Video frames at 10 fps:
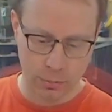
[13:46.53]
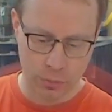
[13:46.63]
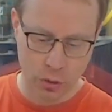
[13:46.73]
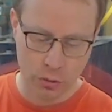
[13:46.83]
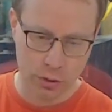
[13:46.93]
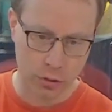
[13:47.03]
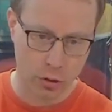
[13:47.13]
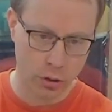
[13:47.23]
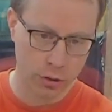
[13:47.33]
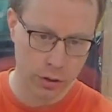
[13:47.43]
broken
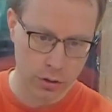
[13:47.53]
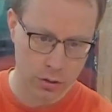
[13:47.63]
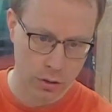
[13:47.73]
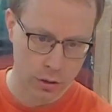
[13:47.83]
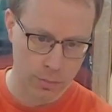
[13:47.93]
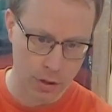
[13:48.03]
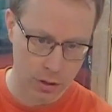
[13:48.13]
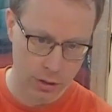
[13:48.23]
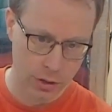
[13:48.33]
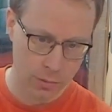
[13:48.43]
corners,
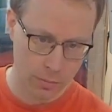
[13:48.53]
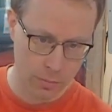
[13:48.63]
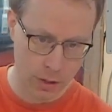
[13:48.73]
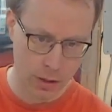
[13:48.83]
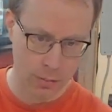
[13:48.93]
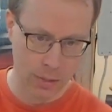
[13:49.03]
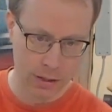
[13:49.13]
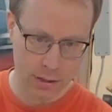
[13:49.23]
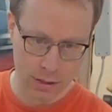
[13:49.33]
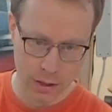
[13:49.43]
especially the
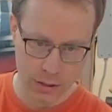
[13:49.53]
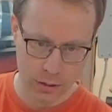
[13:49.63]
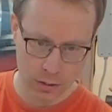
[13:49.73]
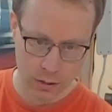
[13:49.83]
bass side,